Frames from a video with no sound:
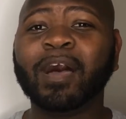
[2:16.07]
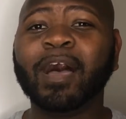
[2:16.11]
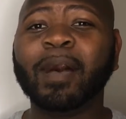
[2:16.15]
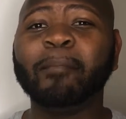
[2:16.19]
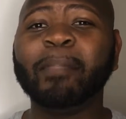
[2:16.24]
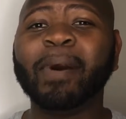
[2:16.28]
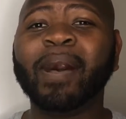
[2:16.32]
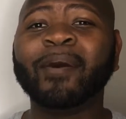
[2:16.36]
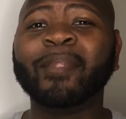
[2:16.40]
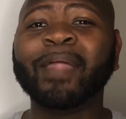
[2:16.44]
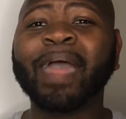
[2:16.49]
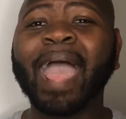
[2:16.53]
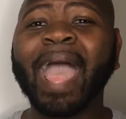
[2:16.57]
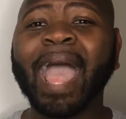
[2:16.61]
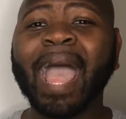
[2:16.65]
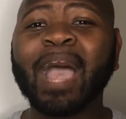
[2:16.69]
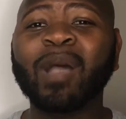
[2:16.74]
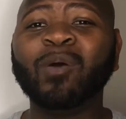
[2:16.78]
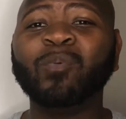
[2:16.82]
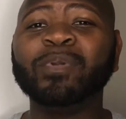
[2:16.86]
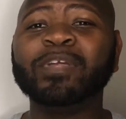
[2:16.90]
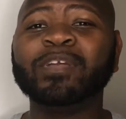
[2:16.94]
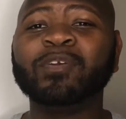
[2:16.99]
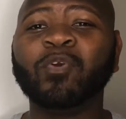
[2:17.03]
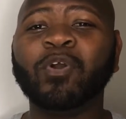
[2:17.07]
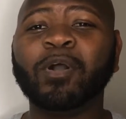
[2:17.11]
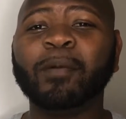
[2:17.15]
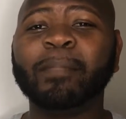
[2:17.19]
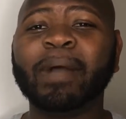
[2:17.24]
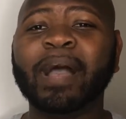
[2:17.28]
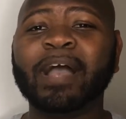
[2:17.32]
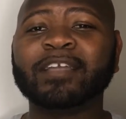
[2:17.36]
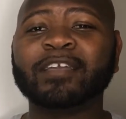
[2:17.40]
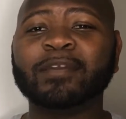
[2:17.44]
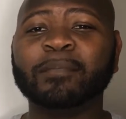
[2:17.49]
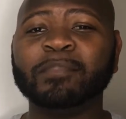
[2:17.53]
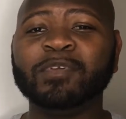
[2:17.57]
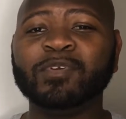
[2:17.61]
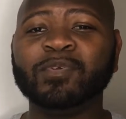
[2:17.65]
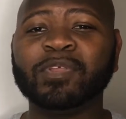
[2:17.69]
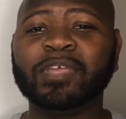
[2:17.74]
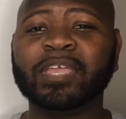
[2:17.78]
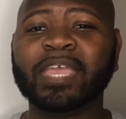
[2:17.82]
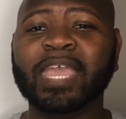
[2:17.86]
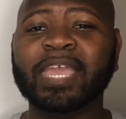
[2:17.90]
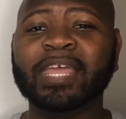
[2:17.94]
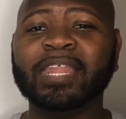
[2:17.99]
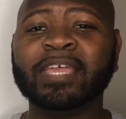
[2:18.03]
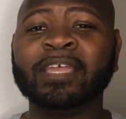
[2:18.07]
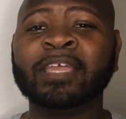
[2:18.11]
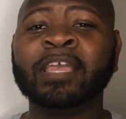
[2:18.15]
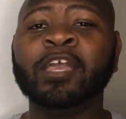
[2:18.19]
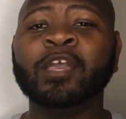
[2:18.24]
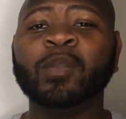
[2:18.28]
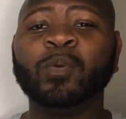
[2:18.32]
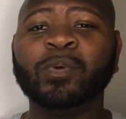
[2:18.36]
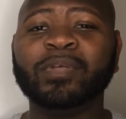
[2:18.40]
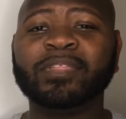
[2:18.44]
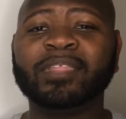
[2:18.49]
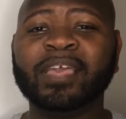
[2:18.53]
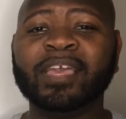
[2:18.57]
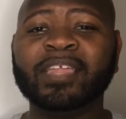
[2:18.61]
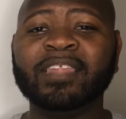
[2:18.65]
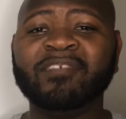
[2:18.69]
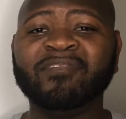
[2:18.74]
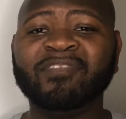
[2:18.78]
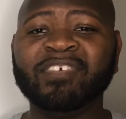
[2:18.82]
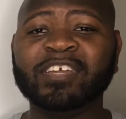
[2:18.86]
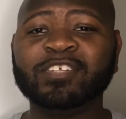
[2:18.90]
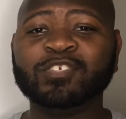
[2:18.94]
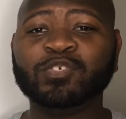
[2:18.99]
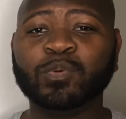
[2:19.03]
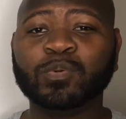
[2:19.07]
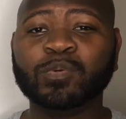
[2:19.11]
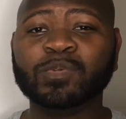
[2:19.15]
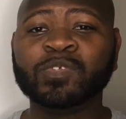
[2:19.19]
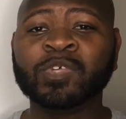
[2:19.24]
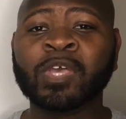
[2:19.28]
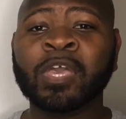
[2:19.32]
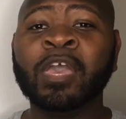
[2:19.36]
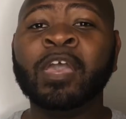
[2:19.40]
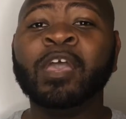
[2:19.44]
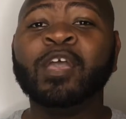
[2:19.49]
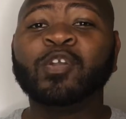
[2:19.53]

about how we go about communicating with individuals.